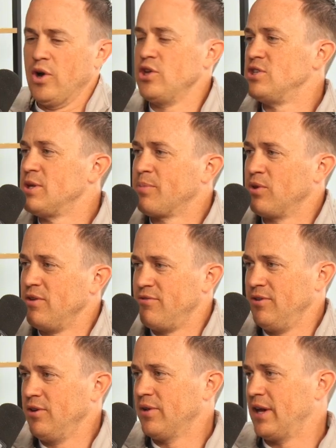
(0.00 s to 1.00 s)
do you typically
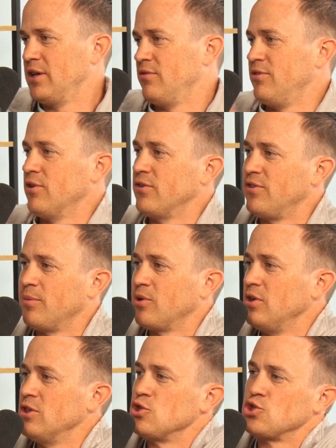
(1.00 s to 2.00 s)
feel that? You feel it
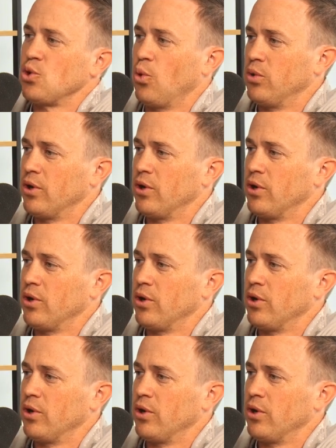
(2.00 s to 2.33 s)
typically in the shoulder.